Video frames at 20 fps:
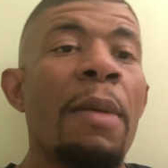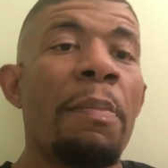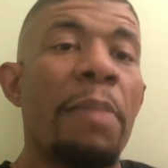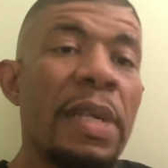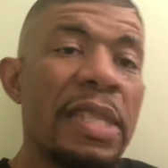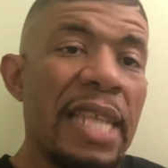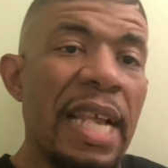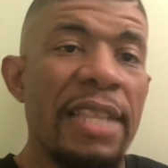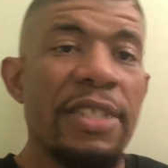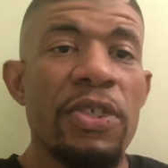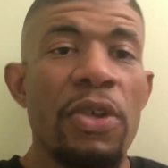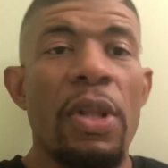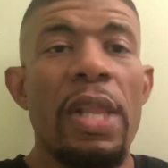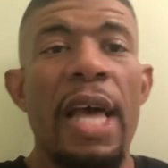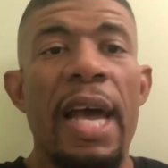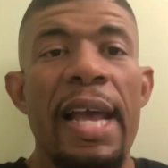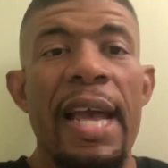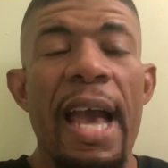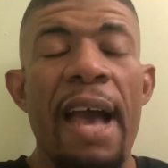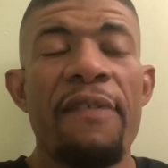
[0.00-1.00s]
But that's all
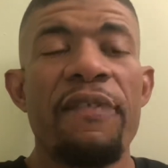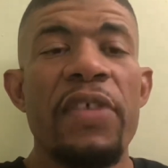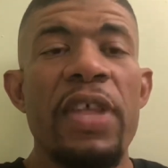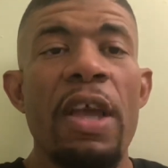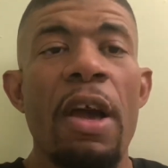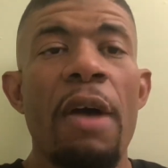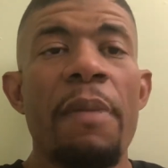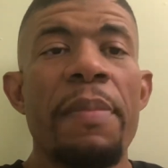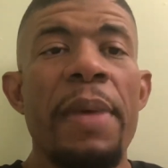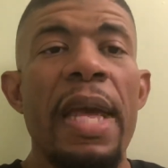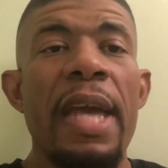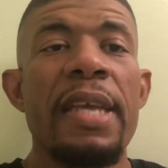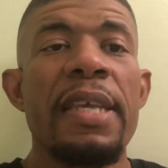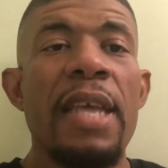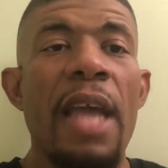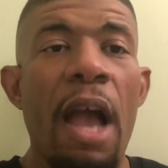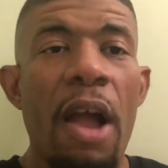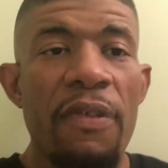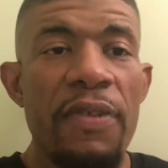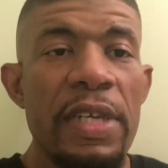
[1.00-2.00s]
I got for y'all, man.
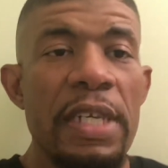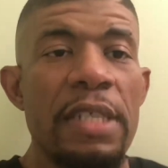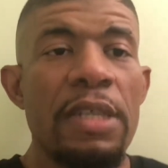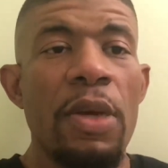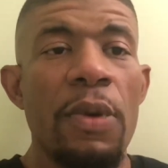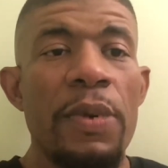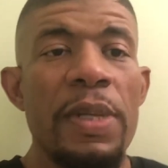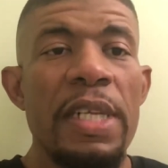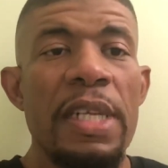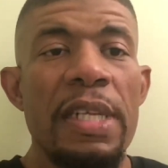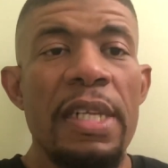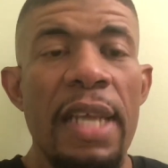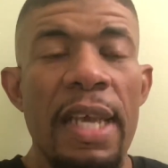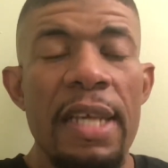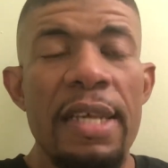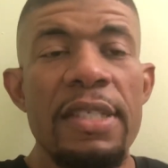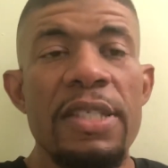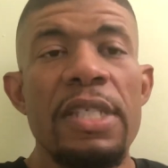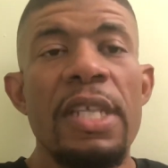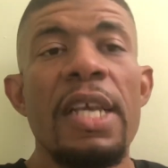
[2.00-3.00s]
Y'all already know what it
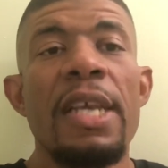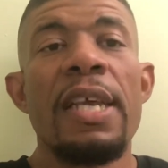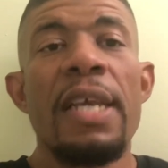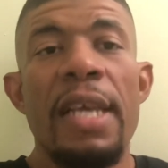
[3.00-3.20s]
is.